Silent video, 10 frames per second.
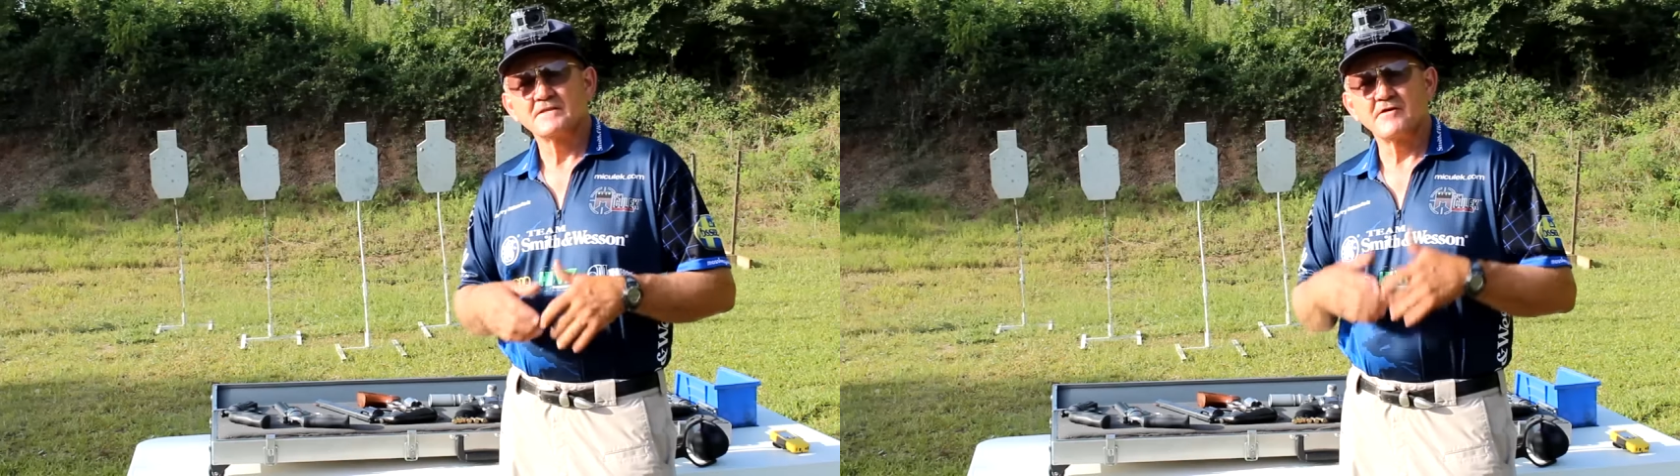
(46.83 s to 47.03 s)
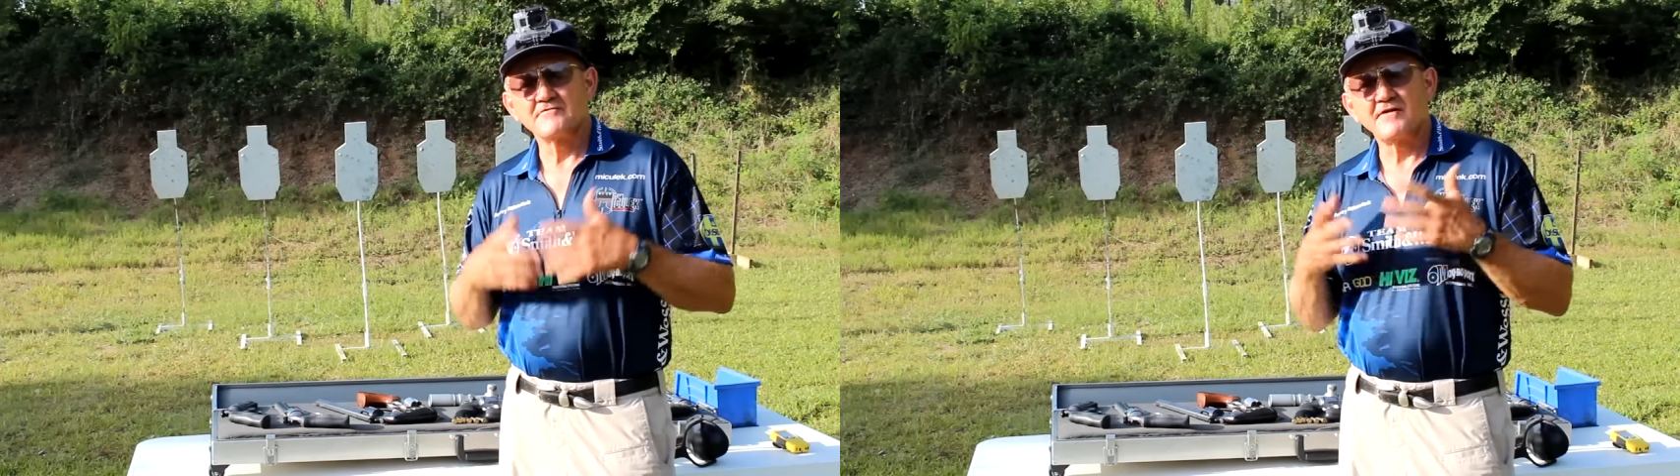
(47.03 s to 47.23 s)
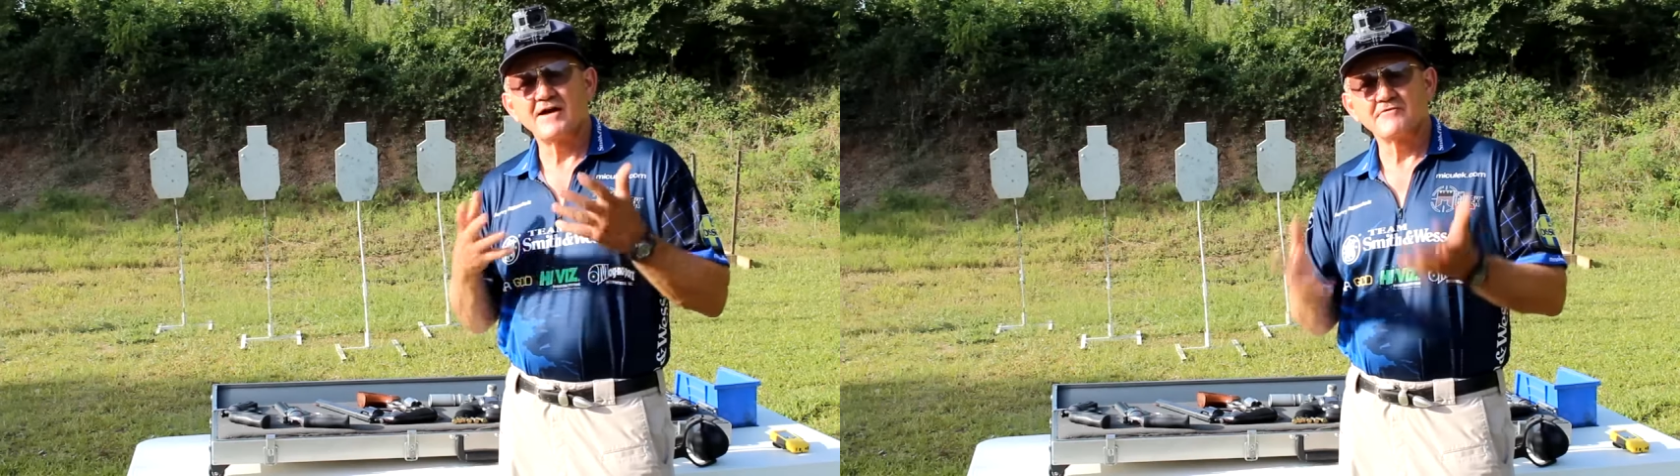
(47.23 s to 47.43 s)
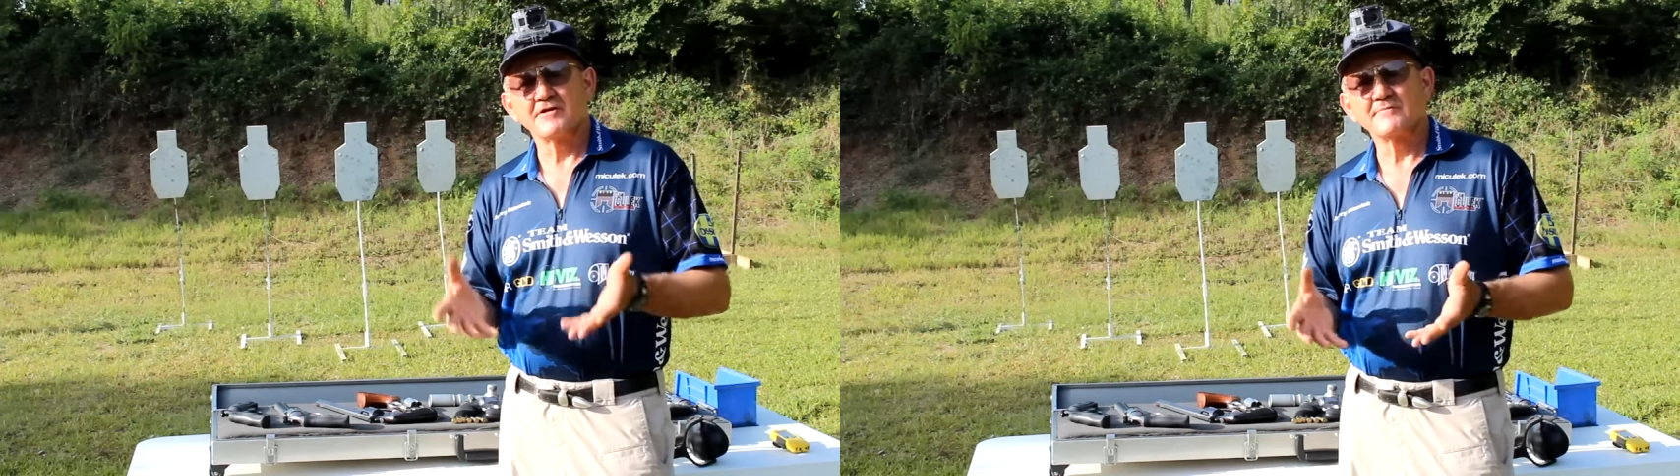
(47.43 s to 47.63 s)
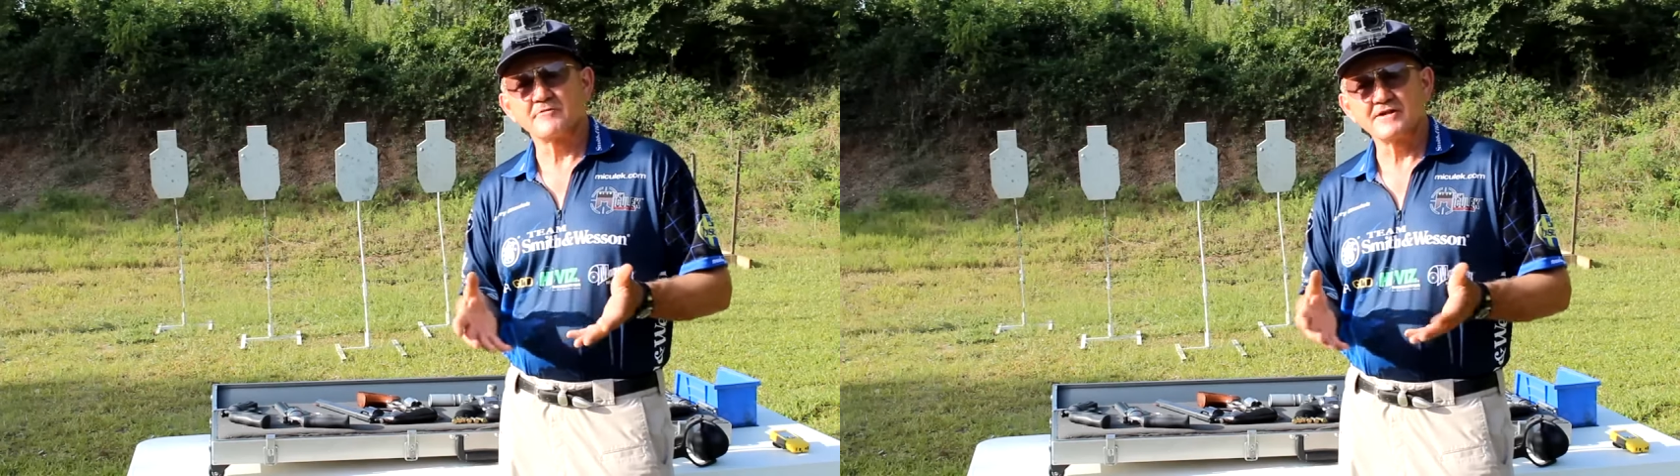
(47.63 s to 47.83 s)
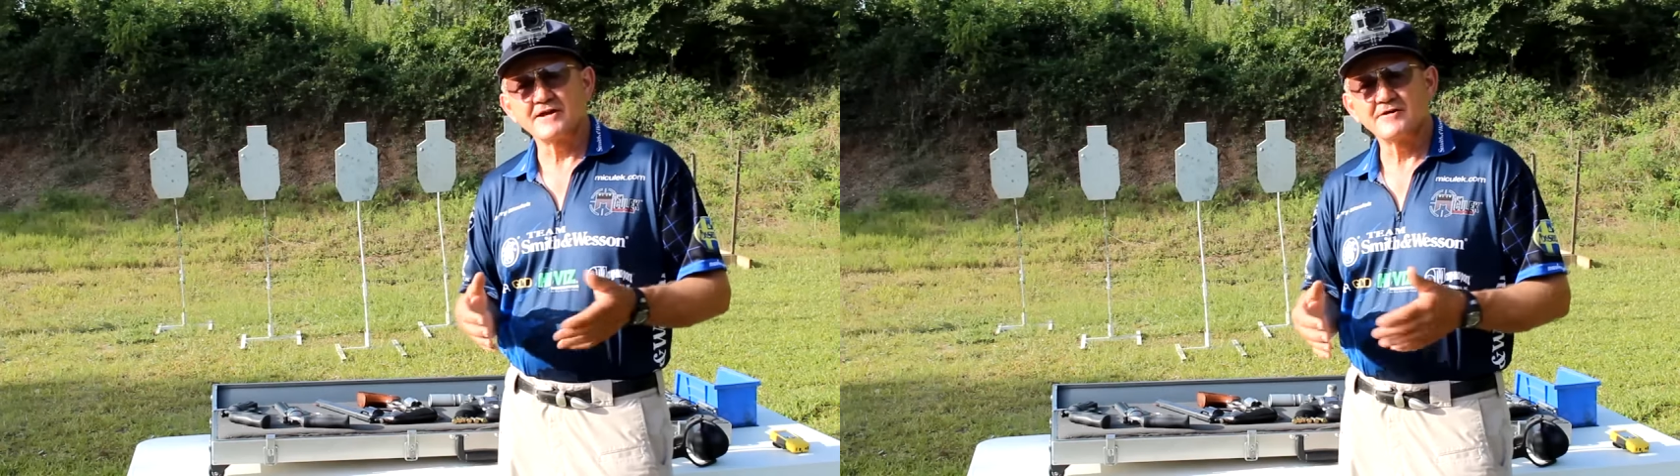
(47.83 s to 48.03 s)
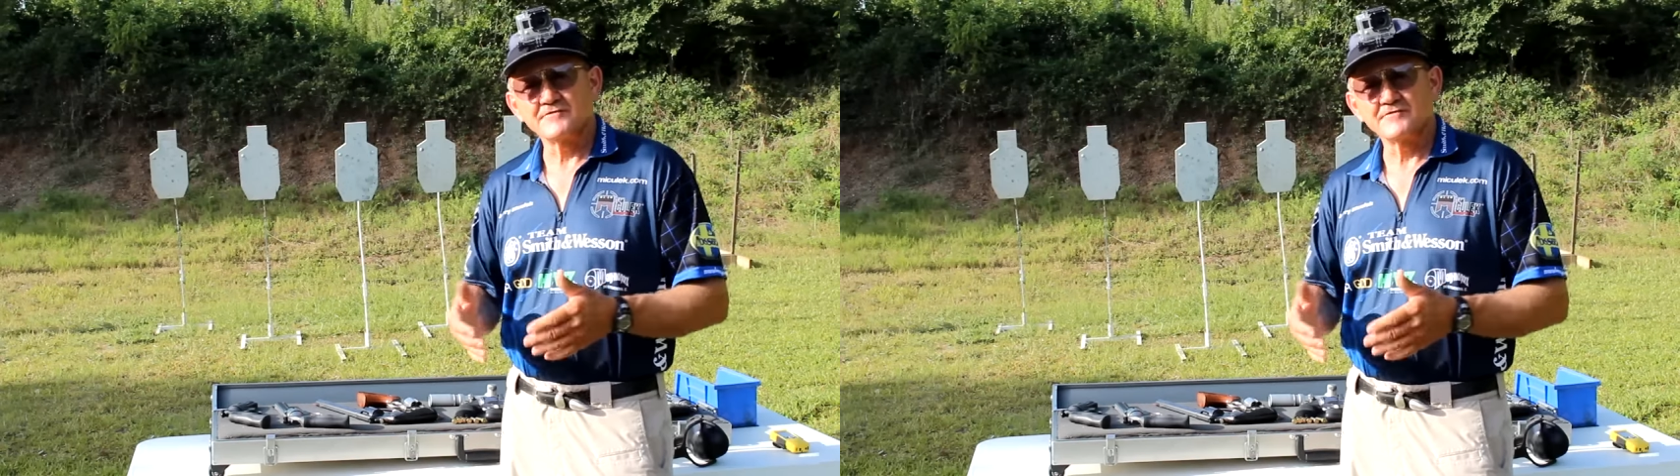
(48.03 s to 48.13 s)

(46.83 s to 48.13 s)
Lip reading: They're 500 Brunel.